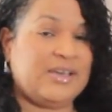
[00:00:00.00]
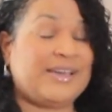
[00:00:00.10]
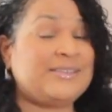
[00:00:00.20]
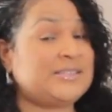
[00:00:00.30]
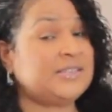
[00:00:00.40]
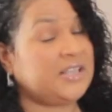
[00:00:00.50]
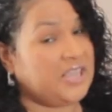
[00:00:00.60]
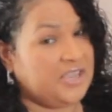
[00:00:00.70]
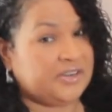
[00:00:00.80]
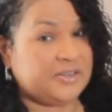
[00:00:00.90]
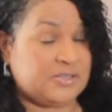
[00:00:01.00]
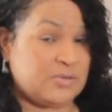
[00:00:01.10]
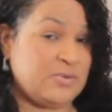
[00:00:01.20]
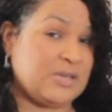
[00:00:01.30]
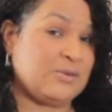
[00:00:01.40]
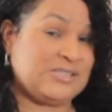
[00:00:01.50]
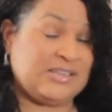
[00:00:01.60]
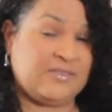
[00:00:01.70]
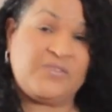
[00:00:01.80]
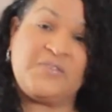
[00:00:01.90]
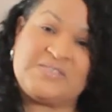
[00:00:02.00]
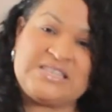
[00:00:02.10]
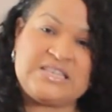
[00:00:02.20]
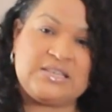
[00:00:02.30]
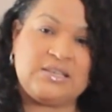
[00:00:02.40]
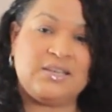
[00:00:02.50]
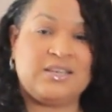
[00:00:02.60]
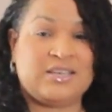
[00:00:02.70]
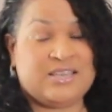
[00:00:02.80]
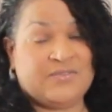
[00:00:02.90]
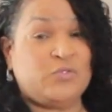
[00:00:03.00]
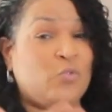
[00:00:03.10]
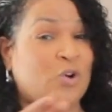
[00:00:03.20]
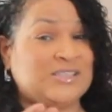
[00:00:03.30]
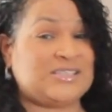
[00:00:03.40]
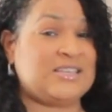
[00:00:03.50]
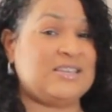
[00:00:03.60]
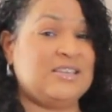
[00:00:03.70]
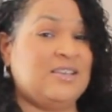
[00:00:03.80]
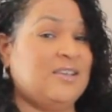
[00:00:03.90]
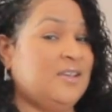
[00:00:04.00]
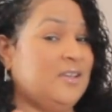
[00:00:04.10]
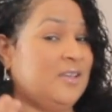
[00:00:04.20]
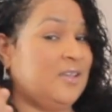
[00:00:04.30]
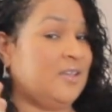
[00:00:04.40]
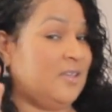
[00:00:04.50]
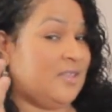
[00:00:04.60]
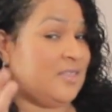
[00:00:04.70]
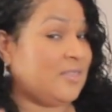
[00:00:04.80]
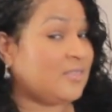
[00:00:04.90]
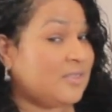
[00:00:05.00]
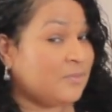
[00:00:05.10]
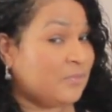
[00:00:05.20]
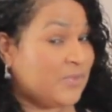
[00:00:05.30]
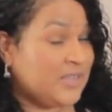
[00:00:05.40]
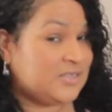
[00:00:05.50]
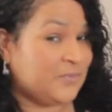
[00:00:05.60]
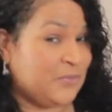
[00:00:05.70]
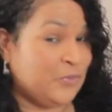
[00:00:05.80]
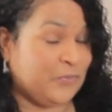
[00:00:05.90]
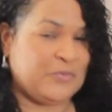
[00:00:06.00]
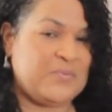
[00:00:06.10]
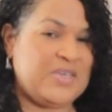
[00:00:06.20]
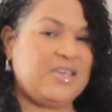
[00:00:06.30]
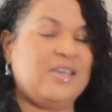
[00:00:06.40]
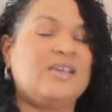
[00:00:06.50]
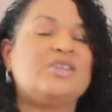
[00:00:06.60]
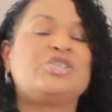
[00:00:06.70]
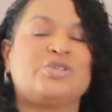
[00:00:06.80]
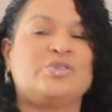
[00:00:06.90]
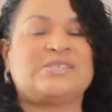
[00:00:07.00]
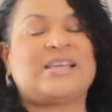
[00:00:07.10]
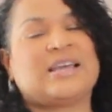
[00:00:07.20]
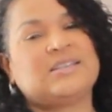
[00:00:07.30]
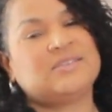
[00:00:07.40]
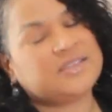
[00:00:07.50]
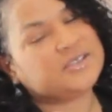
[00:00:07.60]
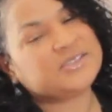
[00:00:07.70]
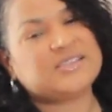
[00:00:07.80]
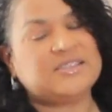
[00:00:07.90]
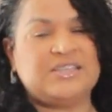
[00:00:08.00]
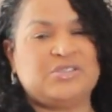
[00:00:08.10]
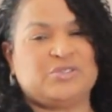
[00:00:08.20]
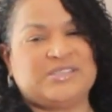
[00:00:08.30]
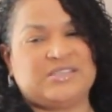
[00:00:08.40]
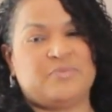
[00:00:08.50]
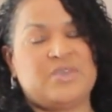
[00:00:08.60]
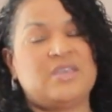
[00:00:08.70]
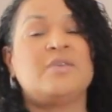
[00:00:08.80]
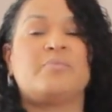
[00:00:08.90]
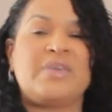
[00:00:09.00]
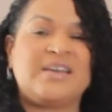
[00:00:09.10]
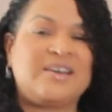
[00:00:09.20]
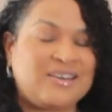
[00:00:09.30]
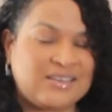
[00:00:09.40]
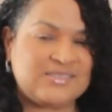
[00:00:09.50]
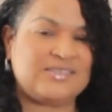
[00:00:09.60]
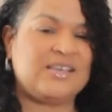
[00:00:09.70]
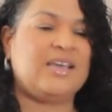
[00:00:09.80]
and still here, 2015, even wanting the interview from me, shows that there's still interest in me because